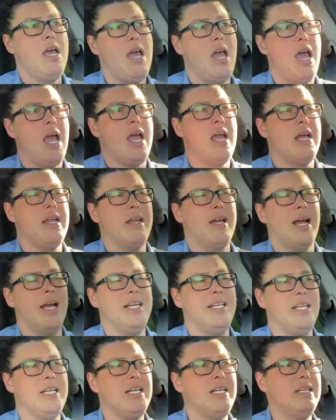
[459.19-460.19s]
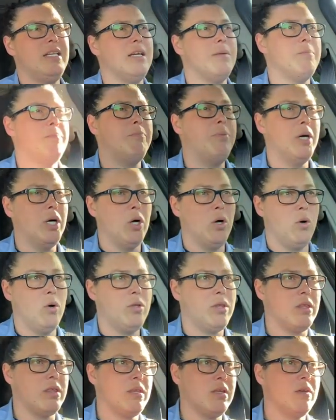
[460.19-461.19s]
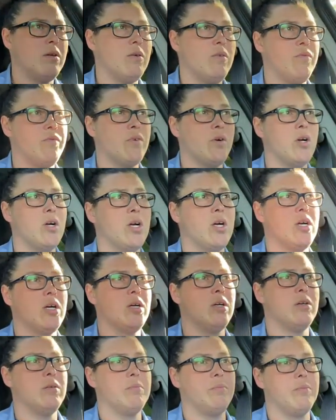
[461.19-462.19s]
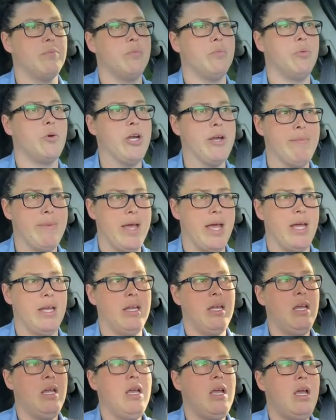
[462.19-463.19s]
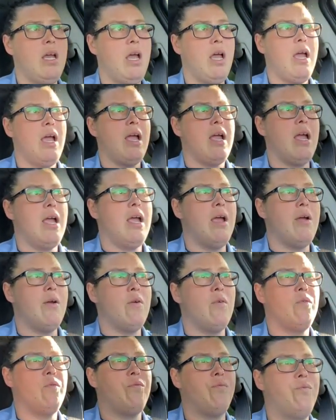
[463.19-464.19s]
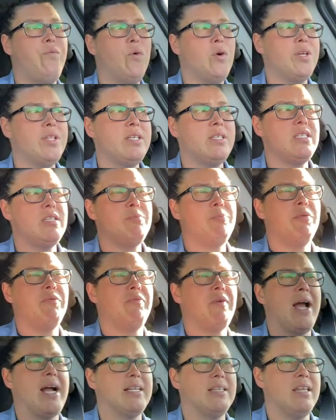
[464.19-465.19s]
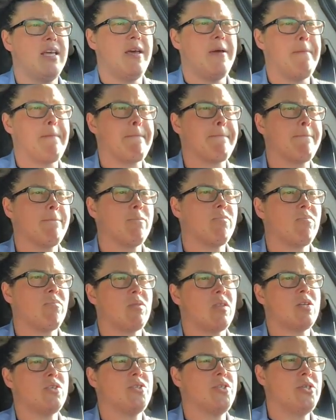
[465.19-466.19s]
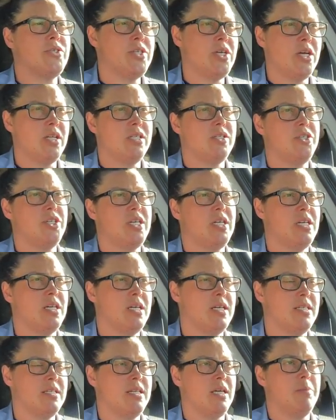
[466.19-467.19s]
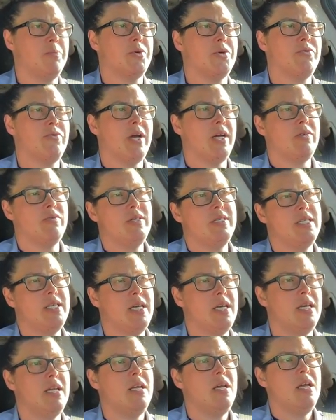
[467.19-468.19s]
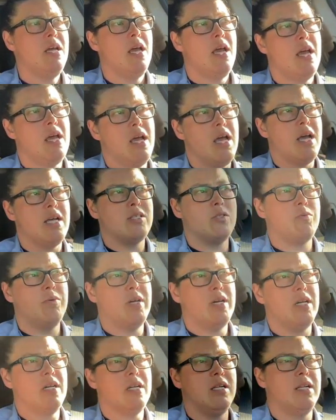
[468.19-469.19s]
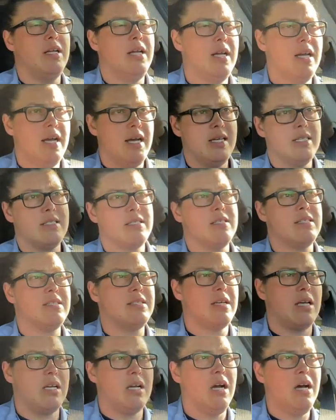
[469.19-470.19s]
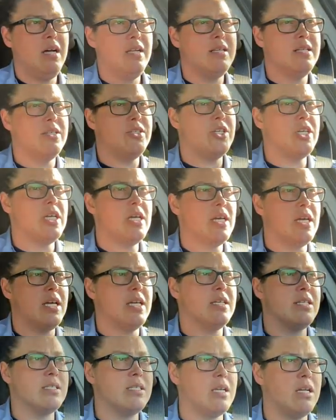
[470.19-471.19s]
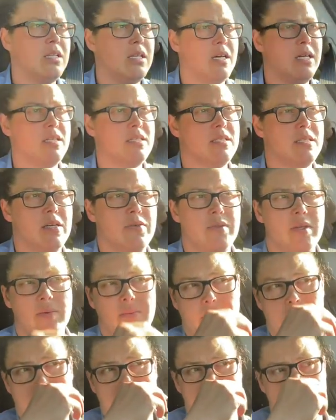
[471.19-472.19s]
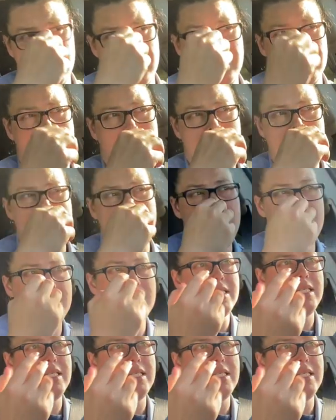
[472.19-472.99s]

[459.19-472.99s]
And I need both for pre-med for the simple fact that sociology is a prerequisite, as well as psychology is a lot of stuff that we see and